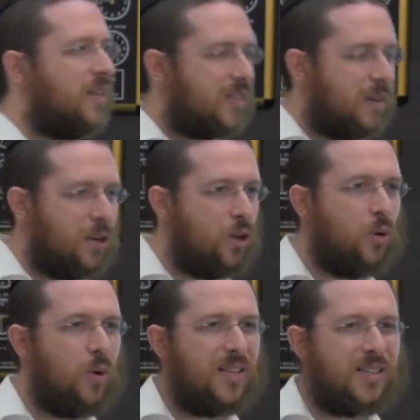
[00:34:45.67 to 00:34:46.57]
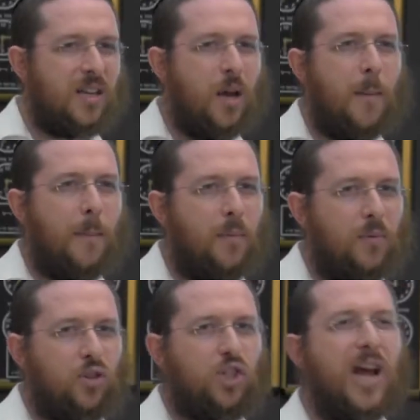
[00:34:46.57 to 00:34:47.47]
Somebody who is
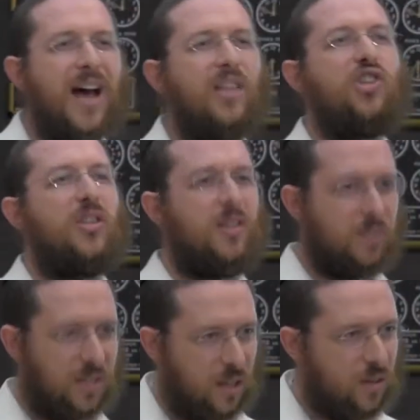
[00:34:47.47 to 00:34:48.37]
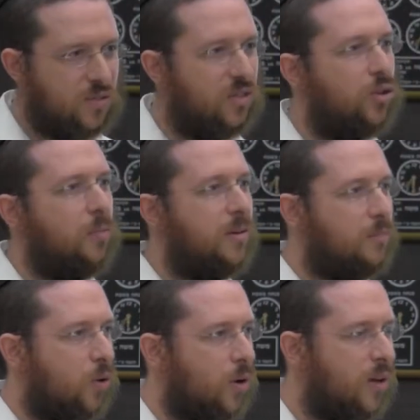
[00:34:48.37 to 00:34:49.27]
challenging themselves to do a bit
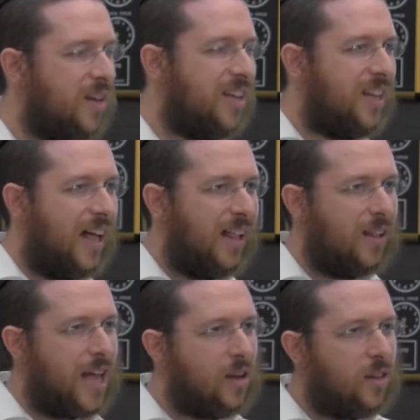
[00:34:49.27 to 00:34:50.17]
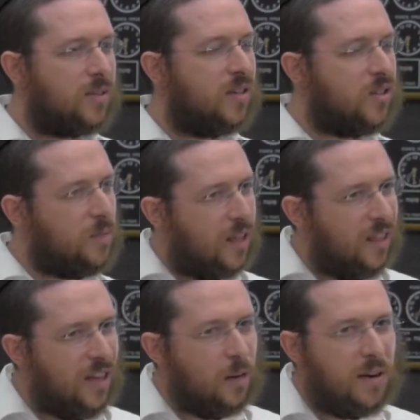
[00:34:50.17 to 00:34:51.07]
more allowing themselves to be a
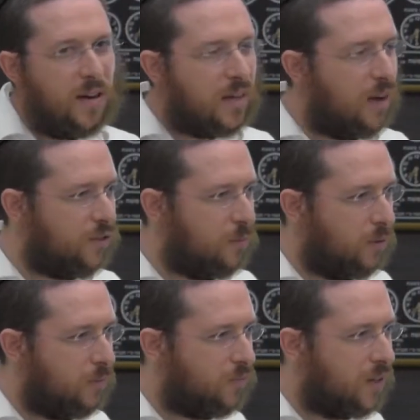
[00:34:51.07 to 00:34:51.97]
little bit uncomfortable,